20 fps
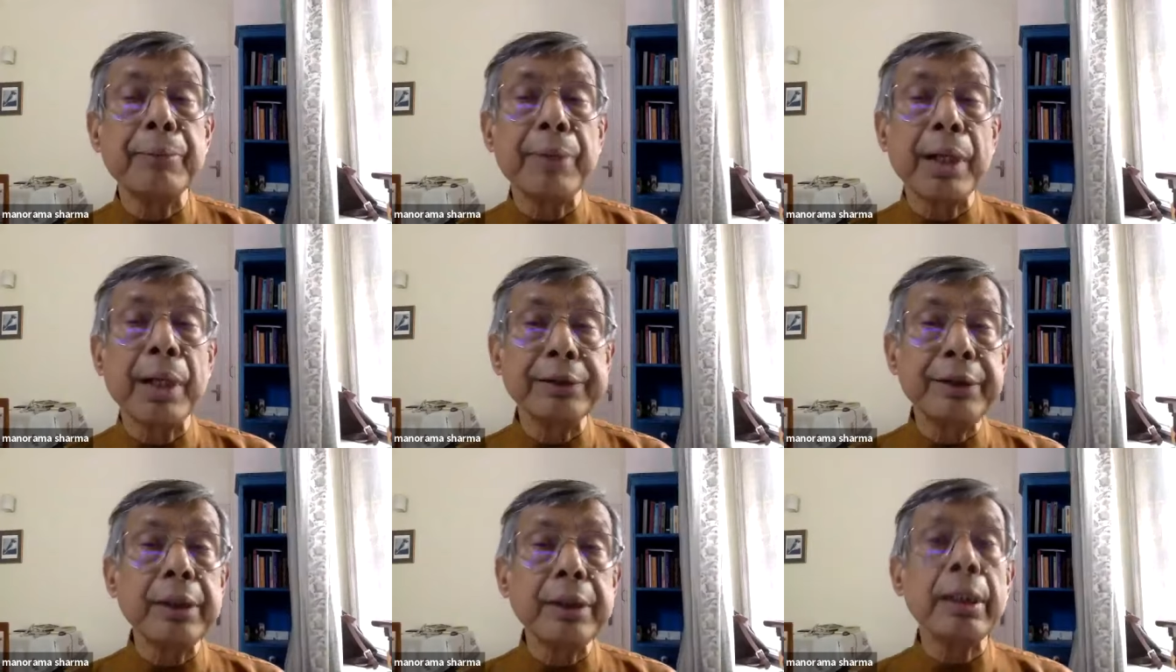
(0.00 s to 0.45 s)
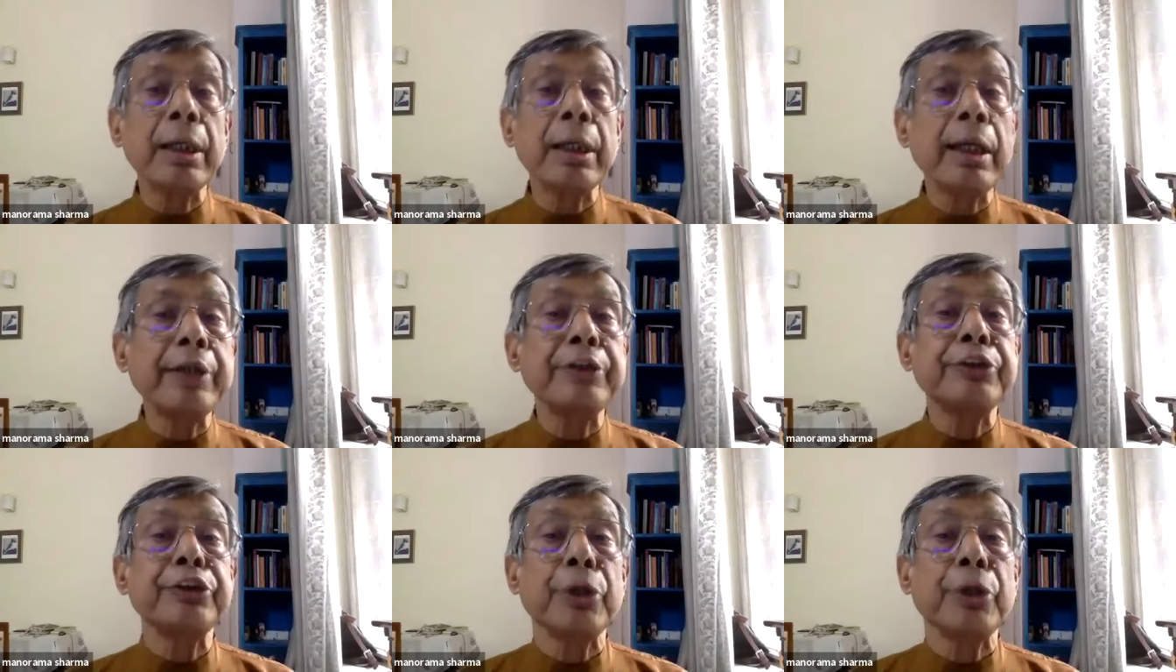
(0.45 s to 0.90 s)

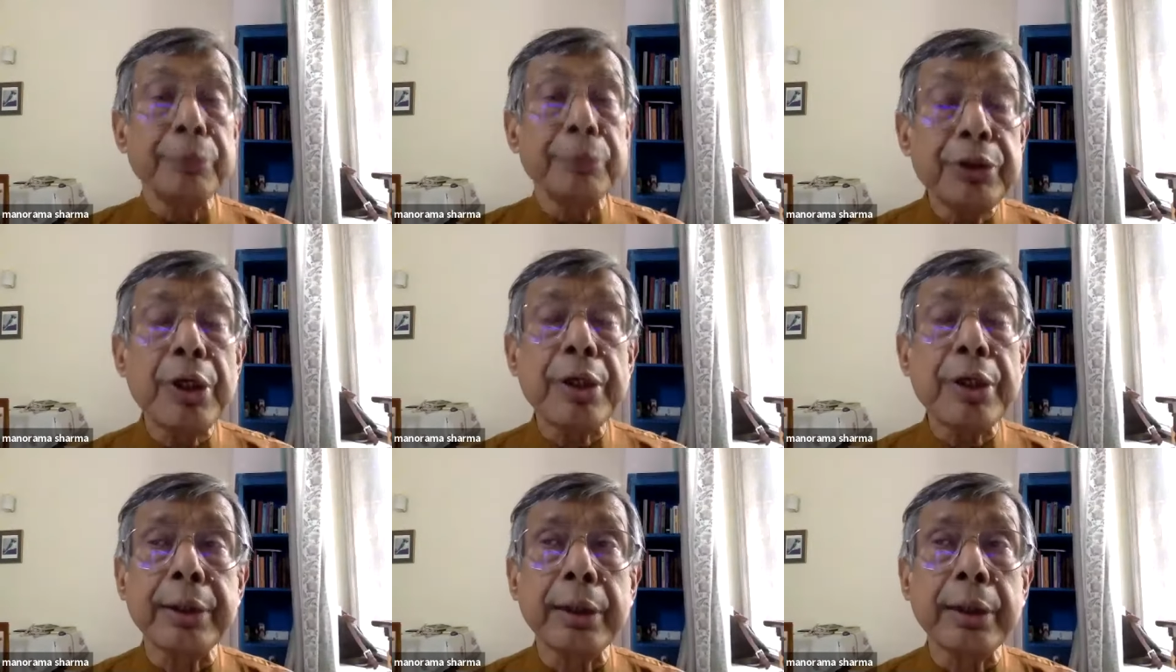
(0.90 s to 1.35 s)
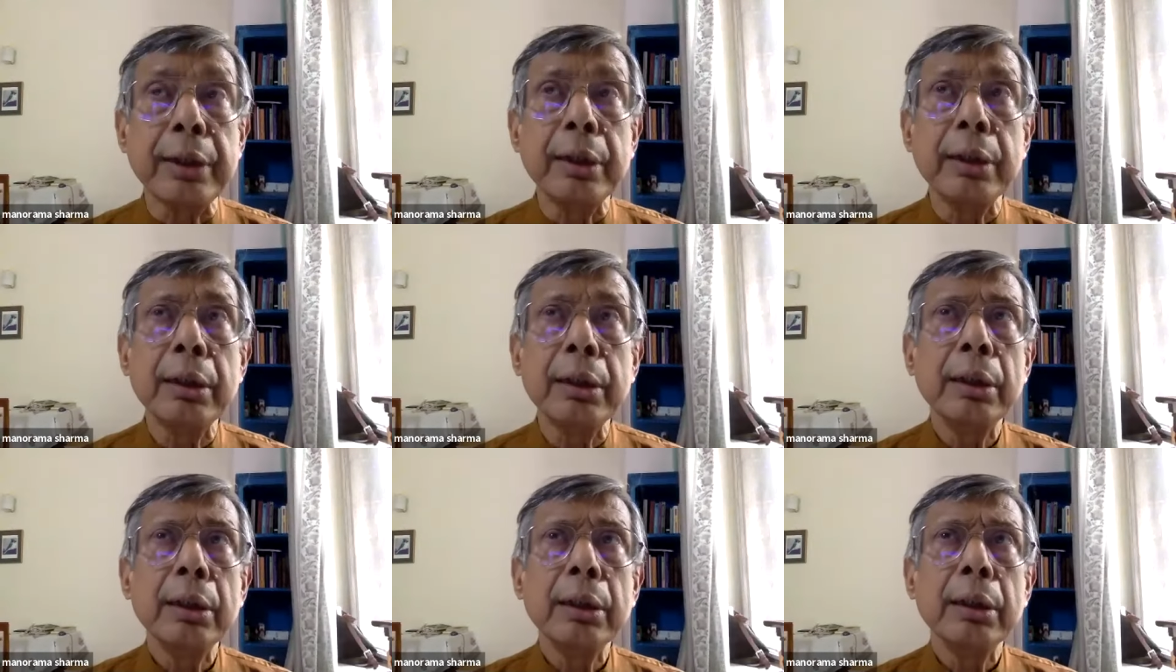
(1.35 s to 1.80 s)
marginalized community,
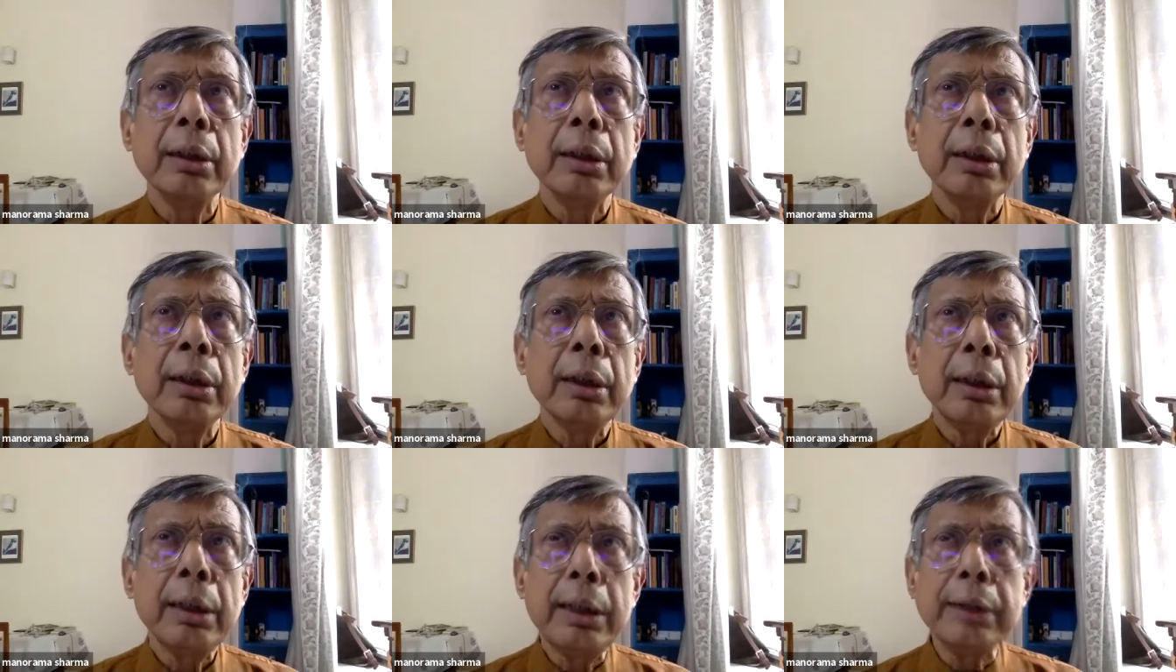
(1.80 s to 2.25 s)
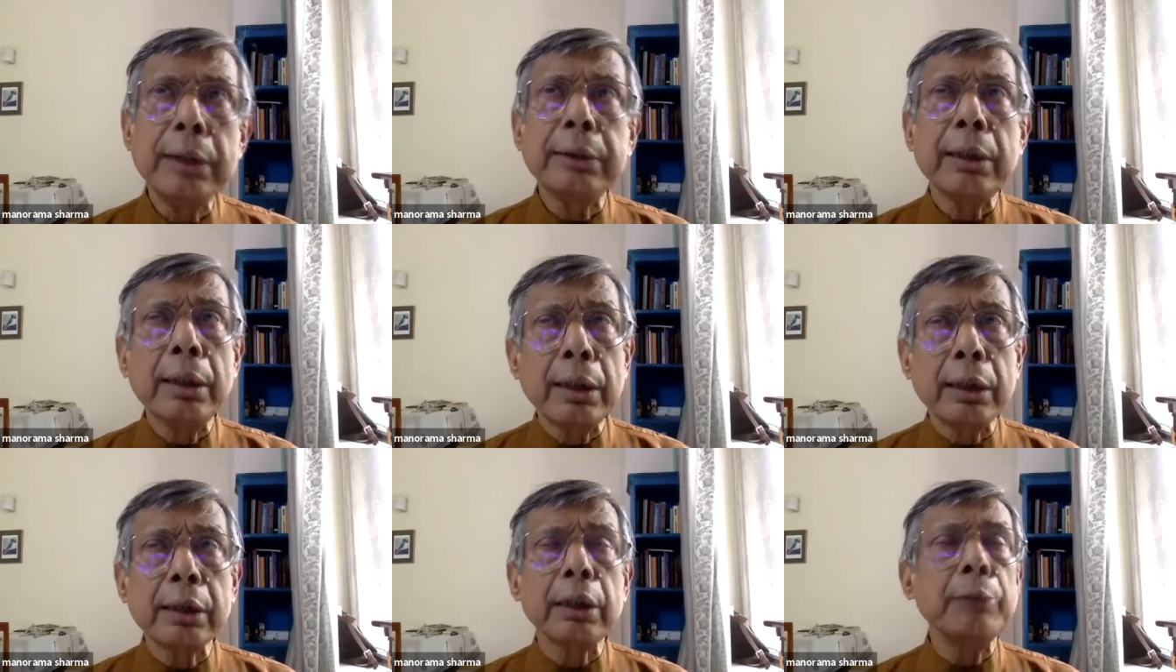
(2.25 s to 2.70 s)
is
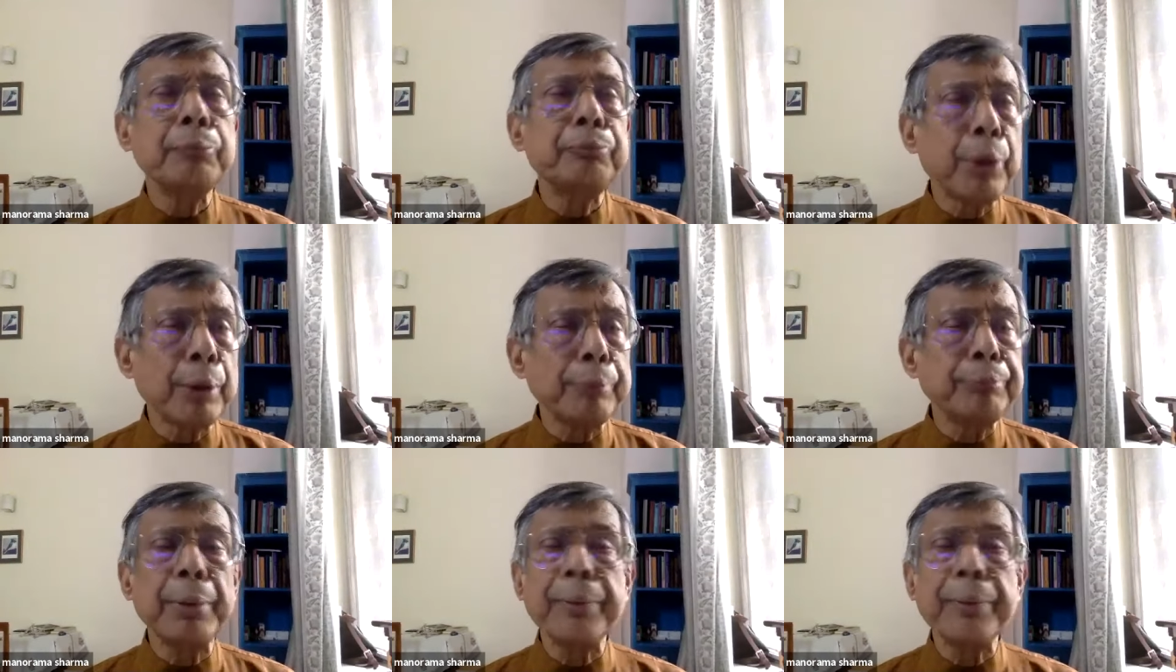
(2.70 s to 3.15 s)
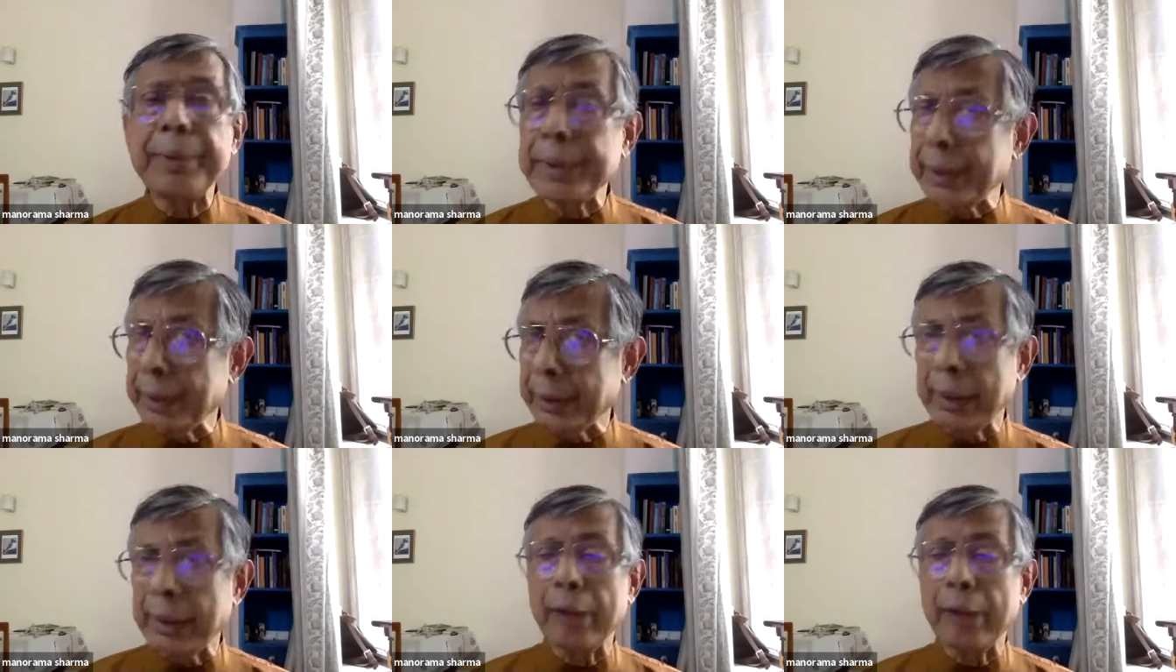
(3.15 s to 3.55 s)
a little problematic.